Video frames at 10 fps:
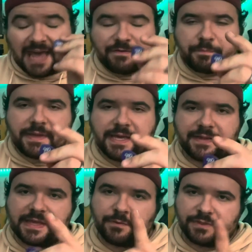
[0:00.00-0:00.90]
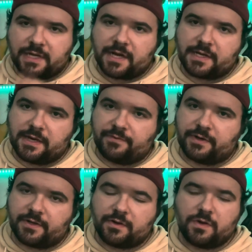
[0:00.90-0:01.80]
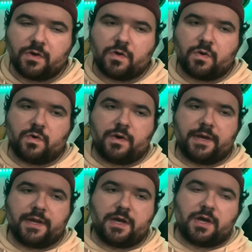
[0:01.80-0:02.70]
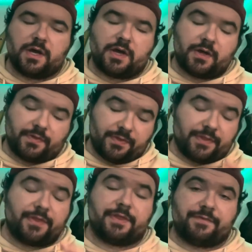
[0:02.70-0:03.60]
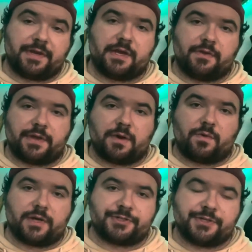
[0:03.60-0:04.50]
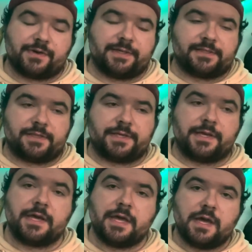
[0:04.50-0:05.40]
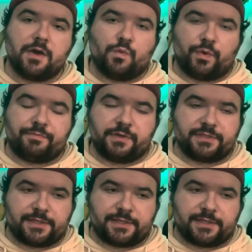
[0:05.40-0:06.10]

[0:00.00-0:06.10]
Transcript: a pick that was not covered on the video that I watched here recently with Music is